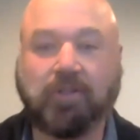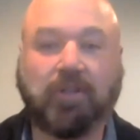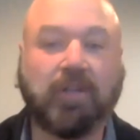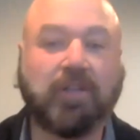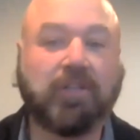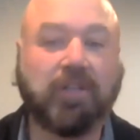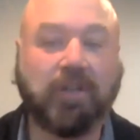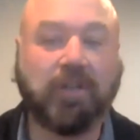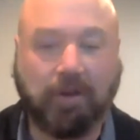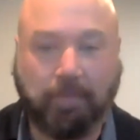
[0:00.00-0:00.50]

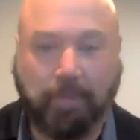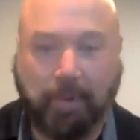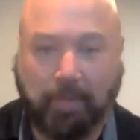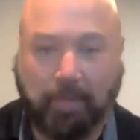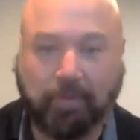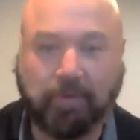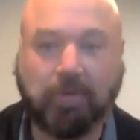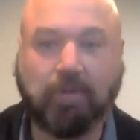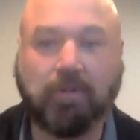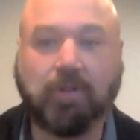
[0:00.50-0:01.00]
listening to
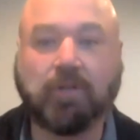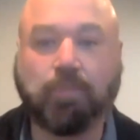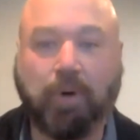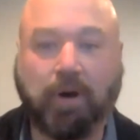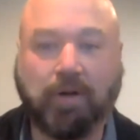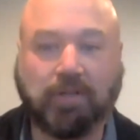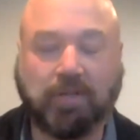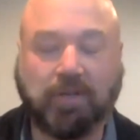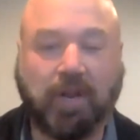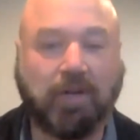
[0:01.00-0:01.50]
people do this
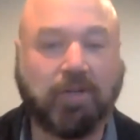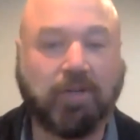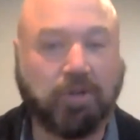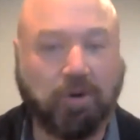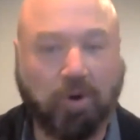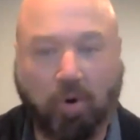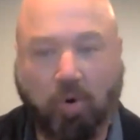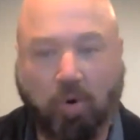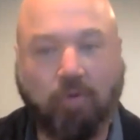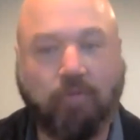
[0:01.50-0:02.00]
presentation
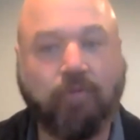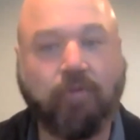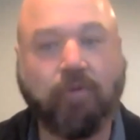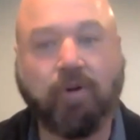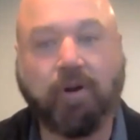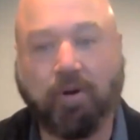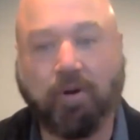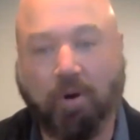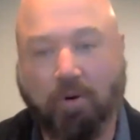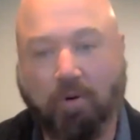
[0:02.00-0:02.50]

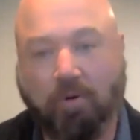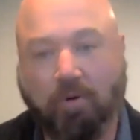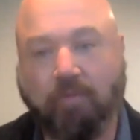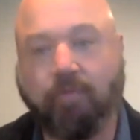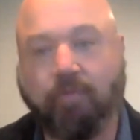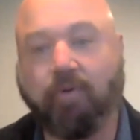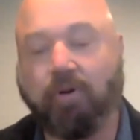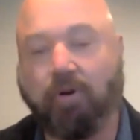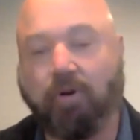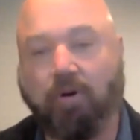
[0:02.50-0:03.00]
over and
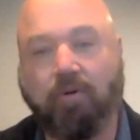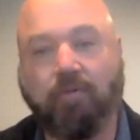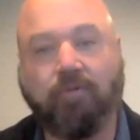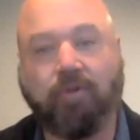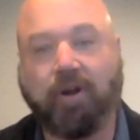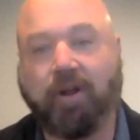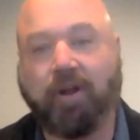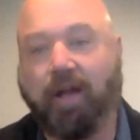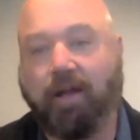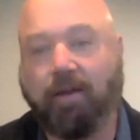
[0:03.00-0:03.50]
over and
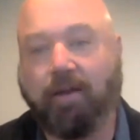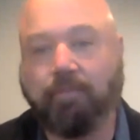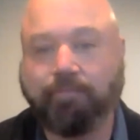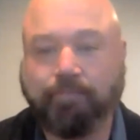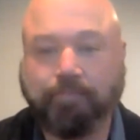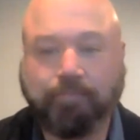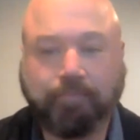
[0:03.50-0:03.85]
over again